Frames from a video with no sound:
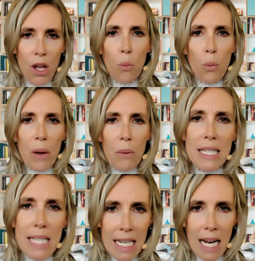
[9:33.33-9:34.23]
where we
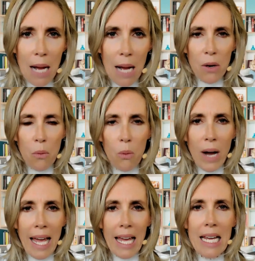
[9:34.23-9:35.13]
set it up in a
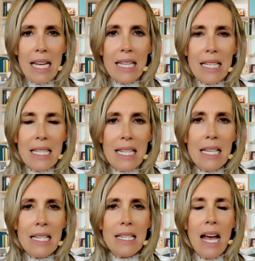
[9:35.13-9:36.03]
way that says,